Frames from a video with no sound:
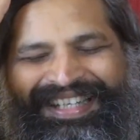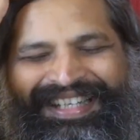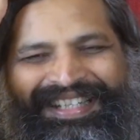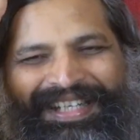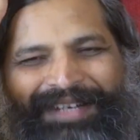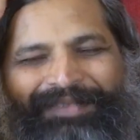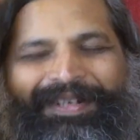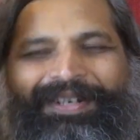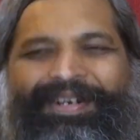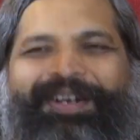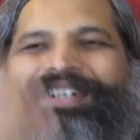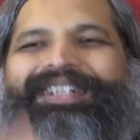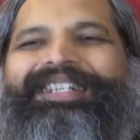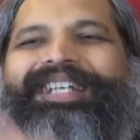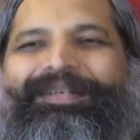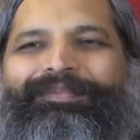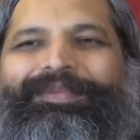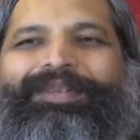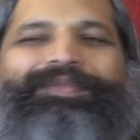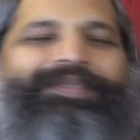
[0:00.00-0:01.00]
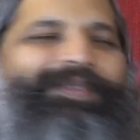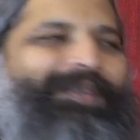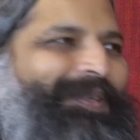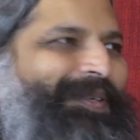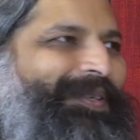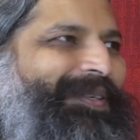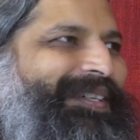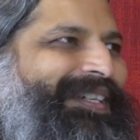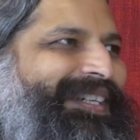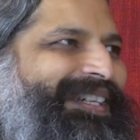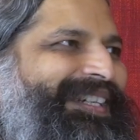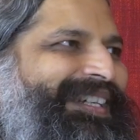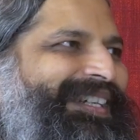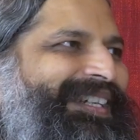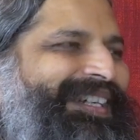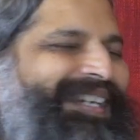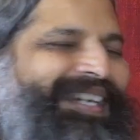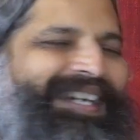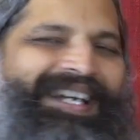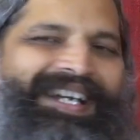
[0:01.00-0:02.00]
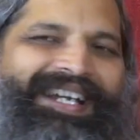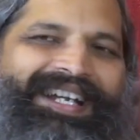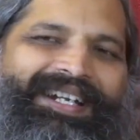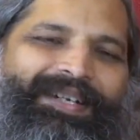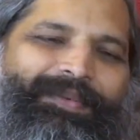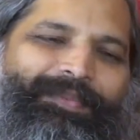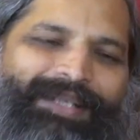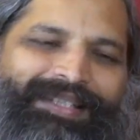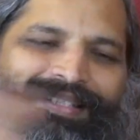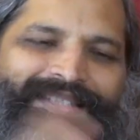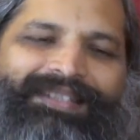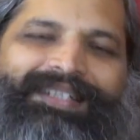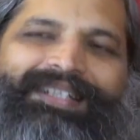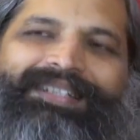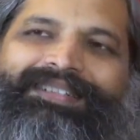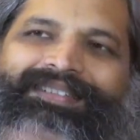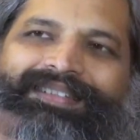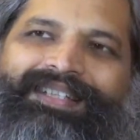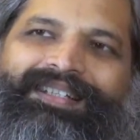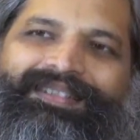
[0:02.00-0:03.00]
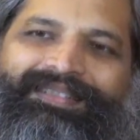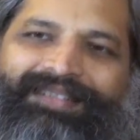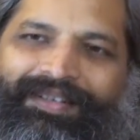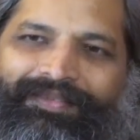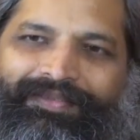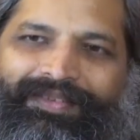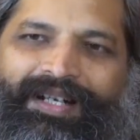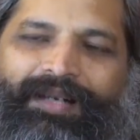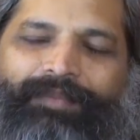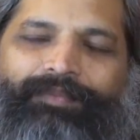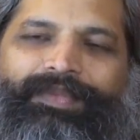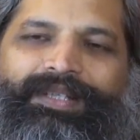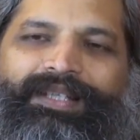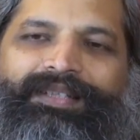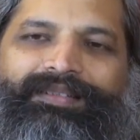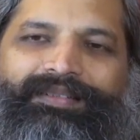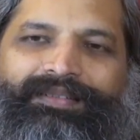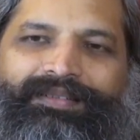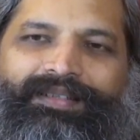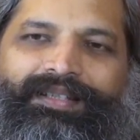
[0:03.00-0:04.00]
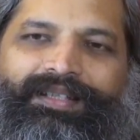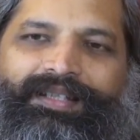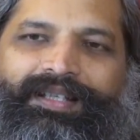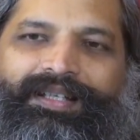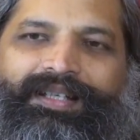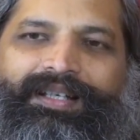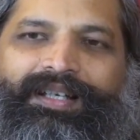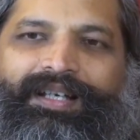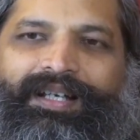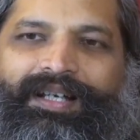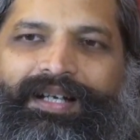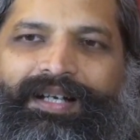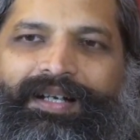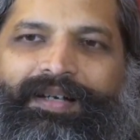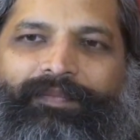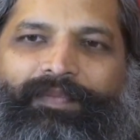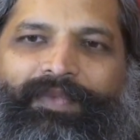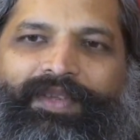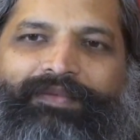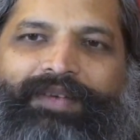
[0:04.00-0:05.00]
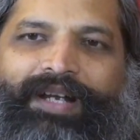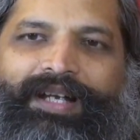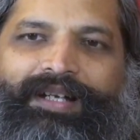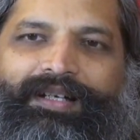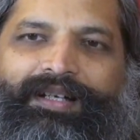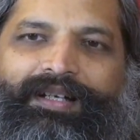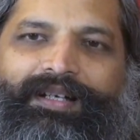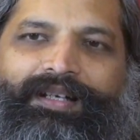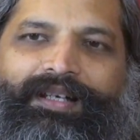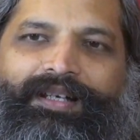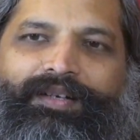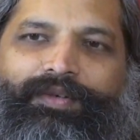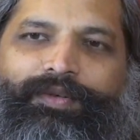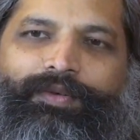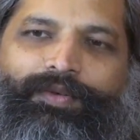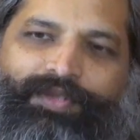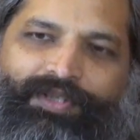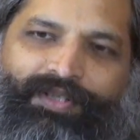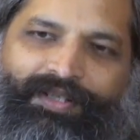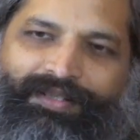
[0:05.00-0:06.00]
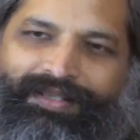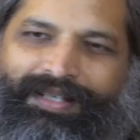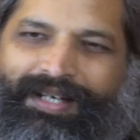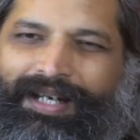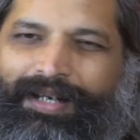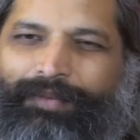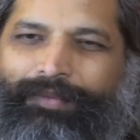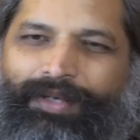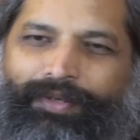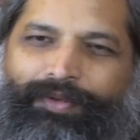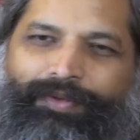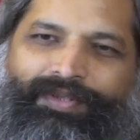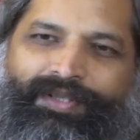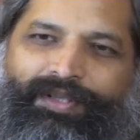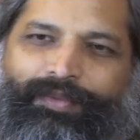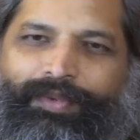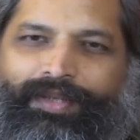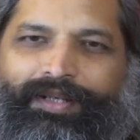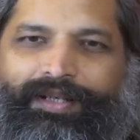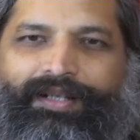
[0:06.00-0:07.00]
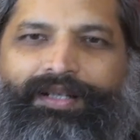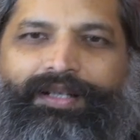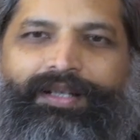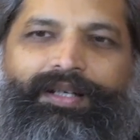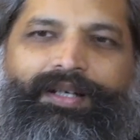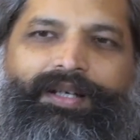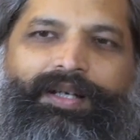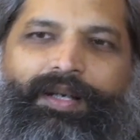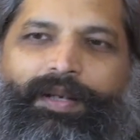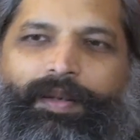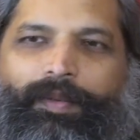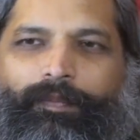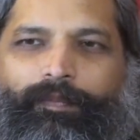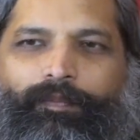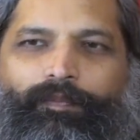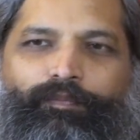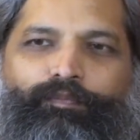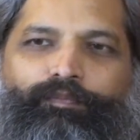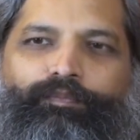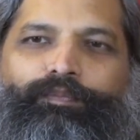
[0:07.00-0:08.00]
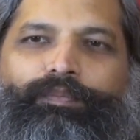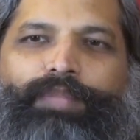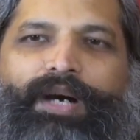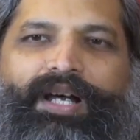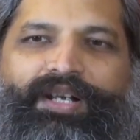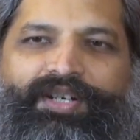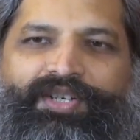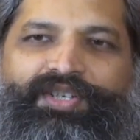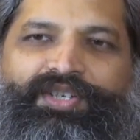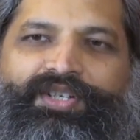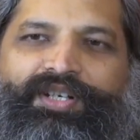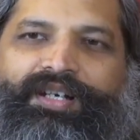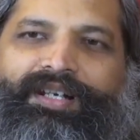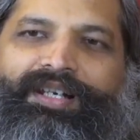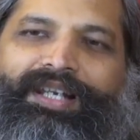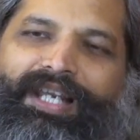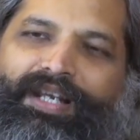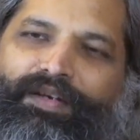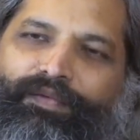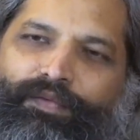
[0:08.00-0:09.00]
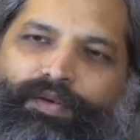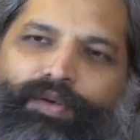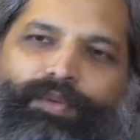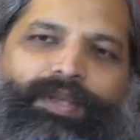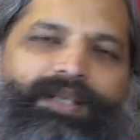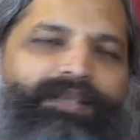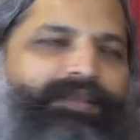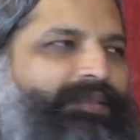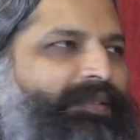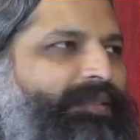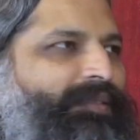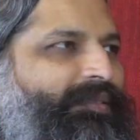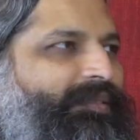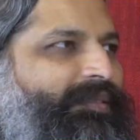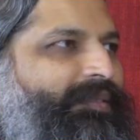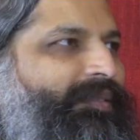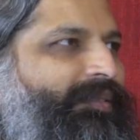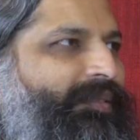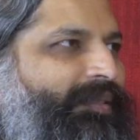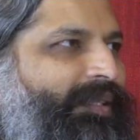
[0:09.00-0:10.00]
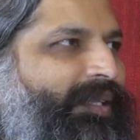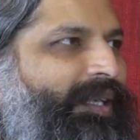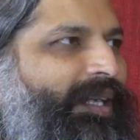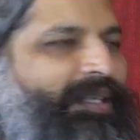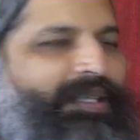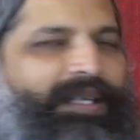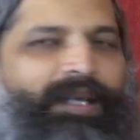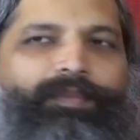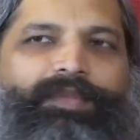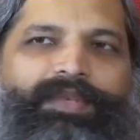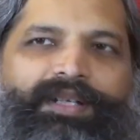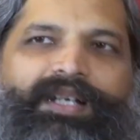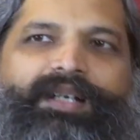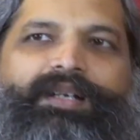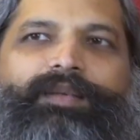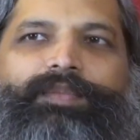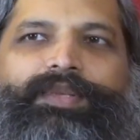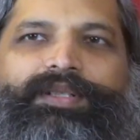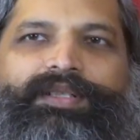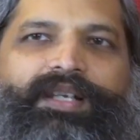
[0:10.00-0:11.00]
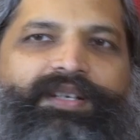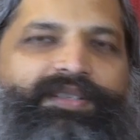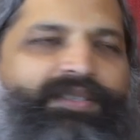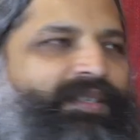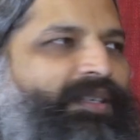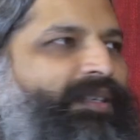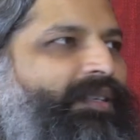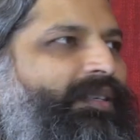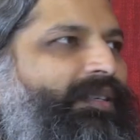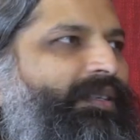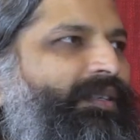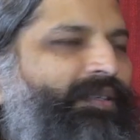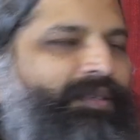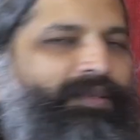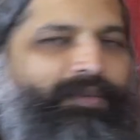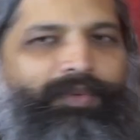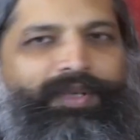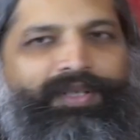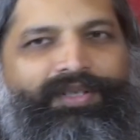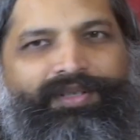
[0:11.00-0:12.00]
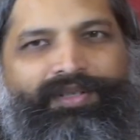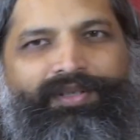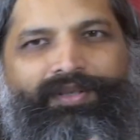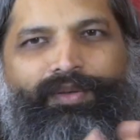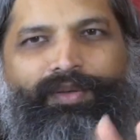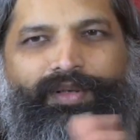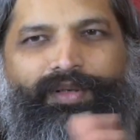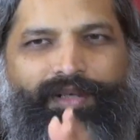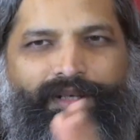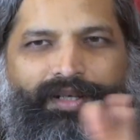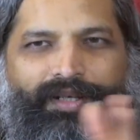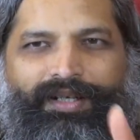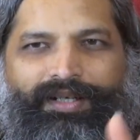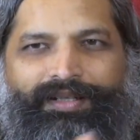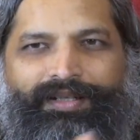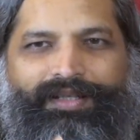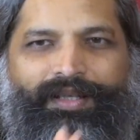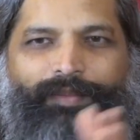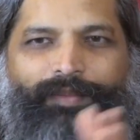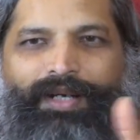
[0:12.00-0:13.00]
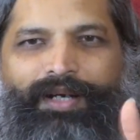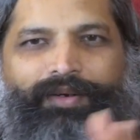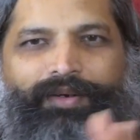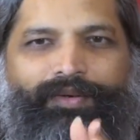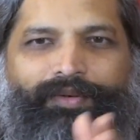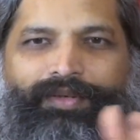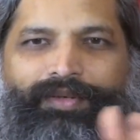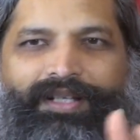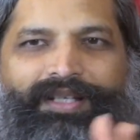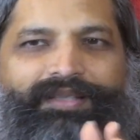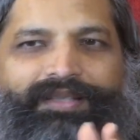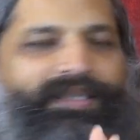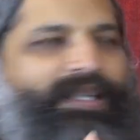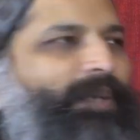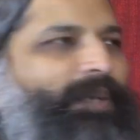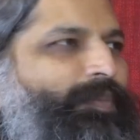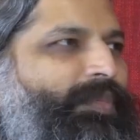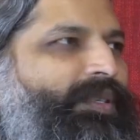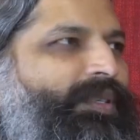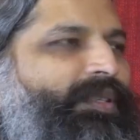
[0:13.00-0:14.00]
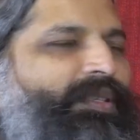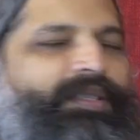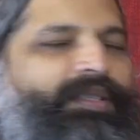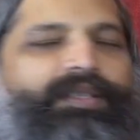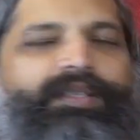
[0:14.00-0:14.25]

They were not there before. And with these things have come these vital intrusions, and I will use the word partial influences, attempting possession, which somehow disrupt